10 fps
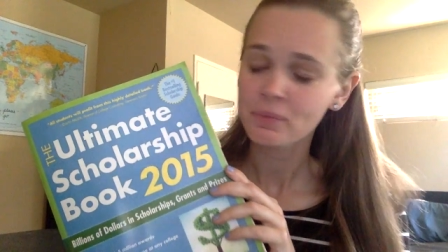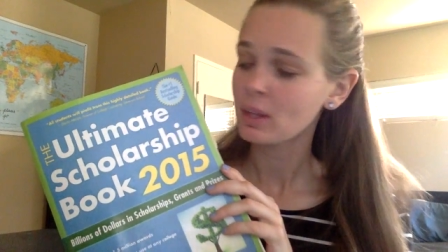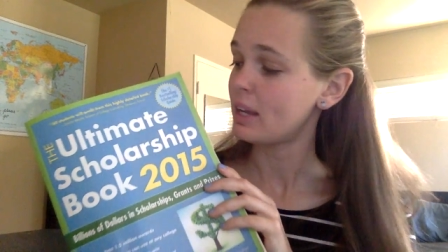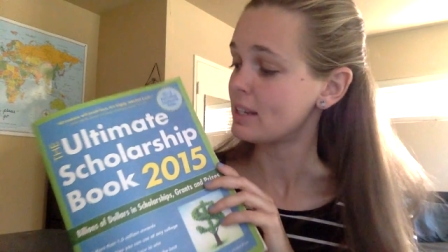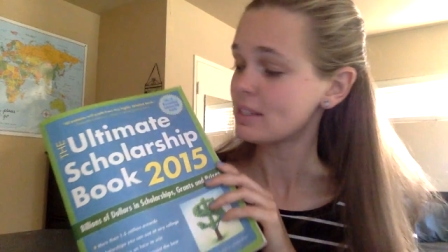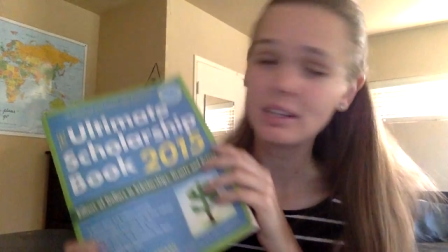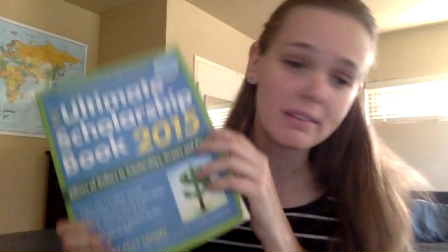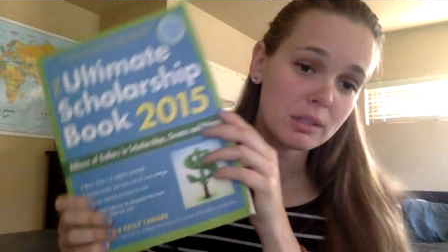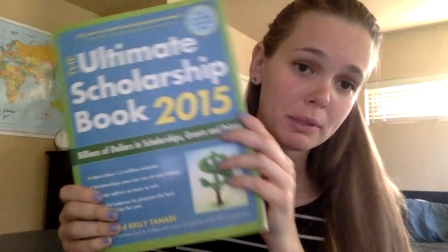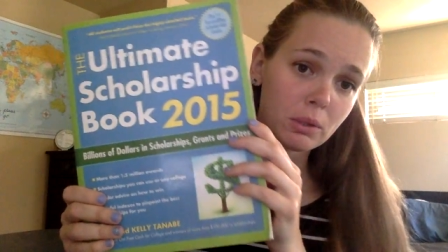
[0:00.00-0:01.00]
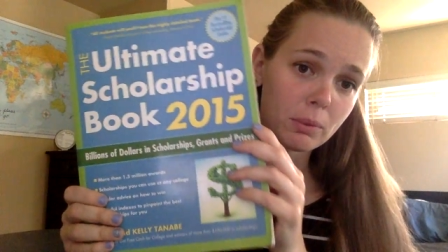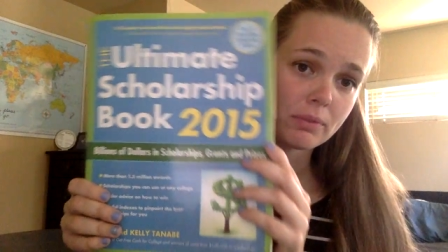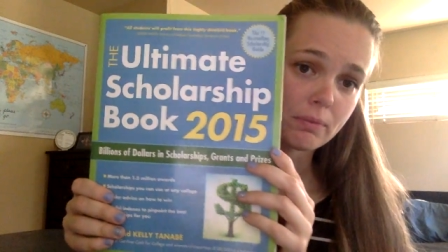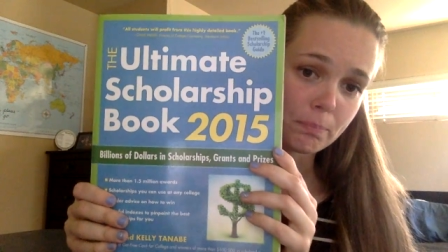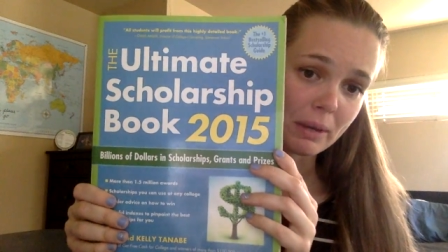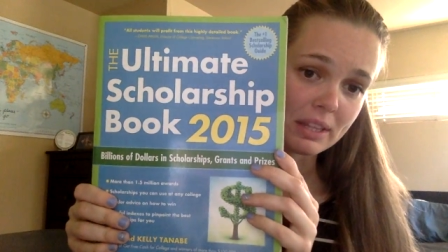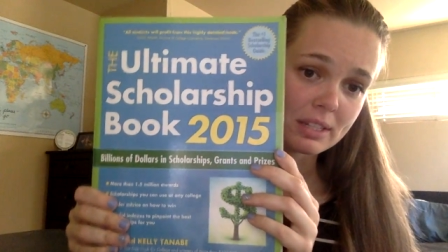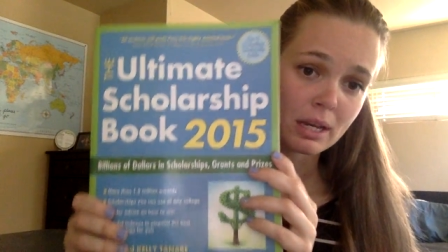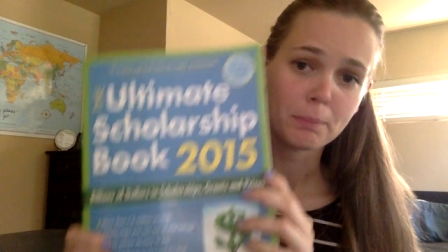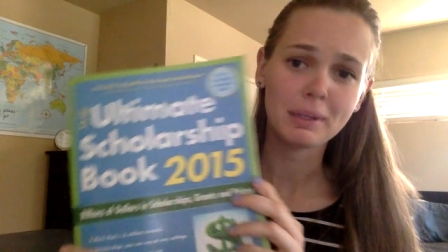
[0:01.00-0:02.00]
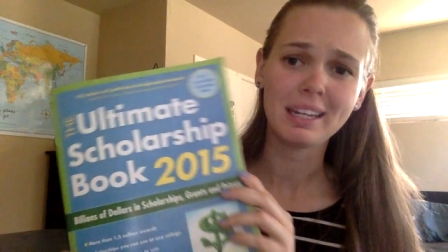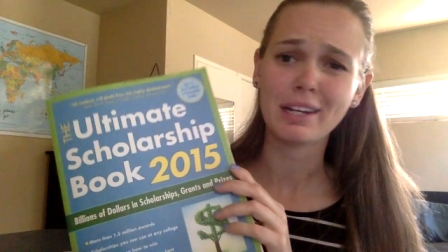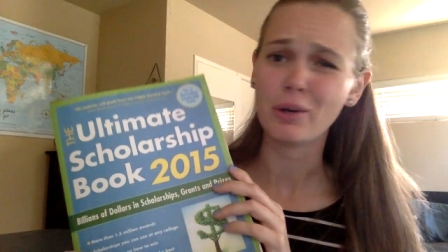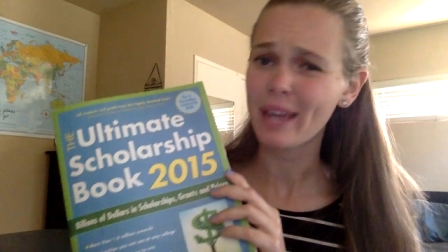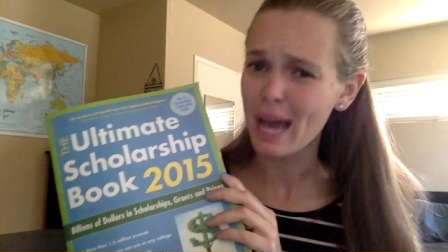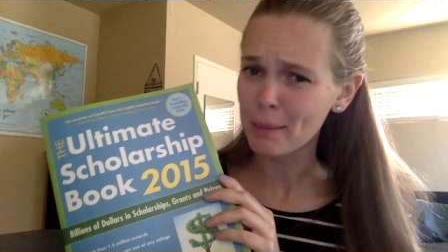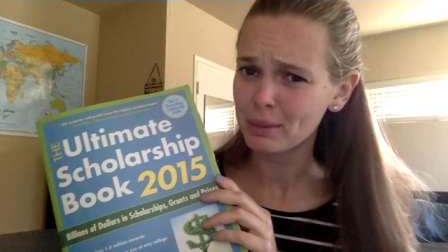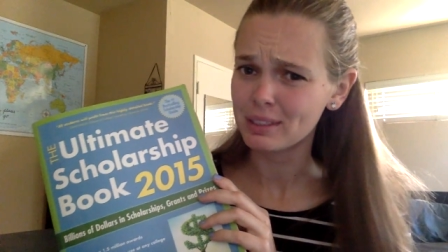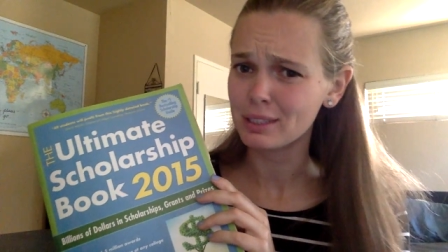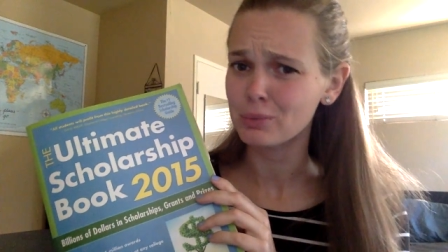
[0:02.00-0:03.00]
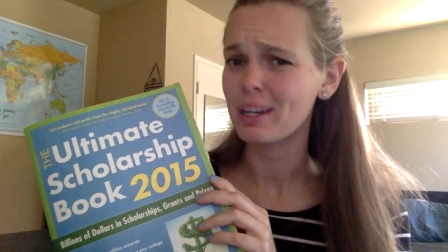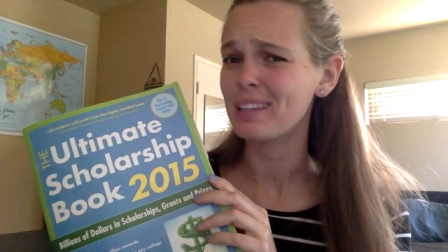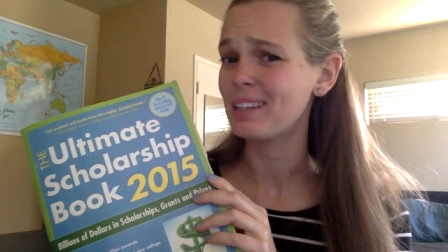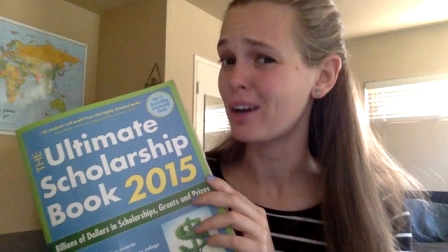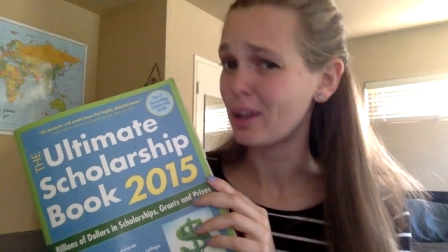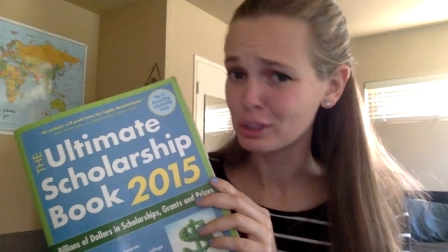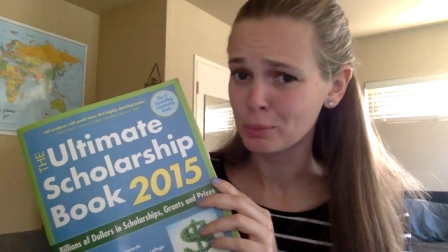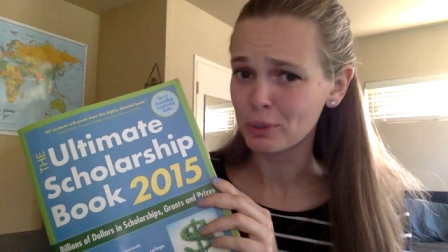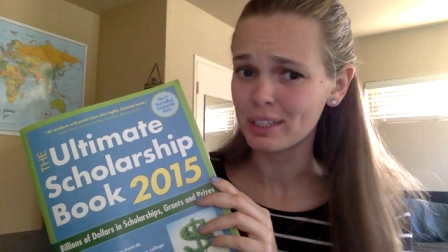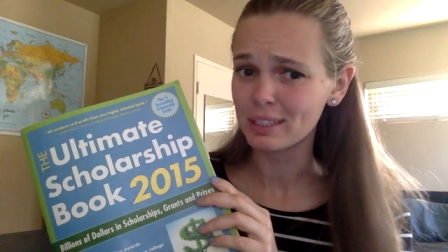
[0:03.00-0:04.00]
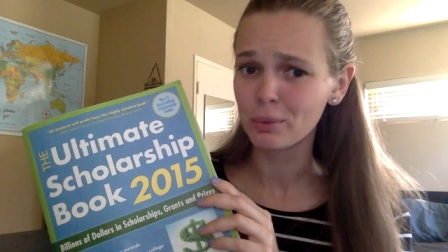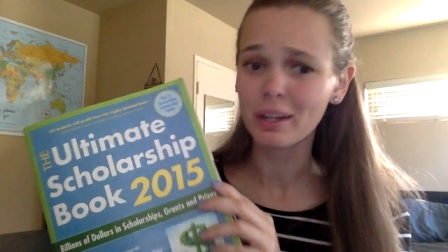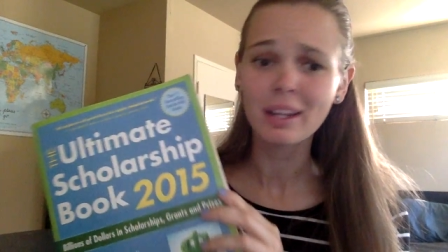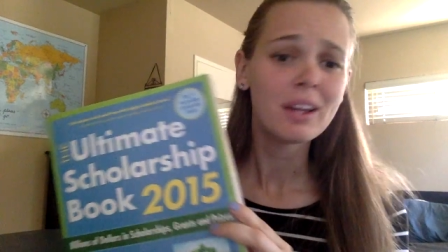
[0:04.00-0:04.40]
It doesn't even have to be the one by this company. I know Kaplan does one. I think College Board does one.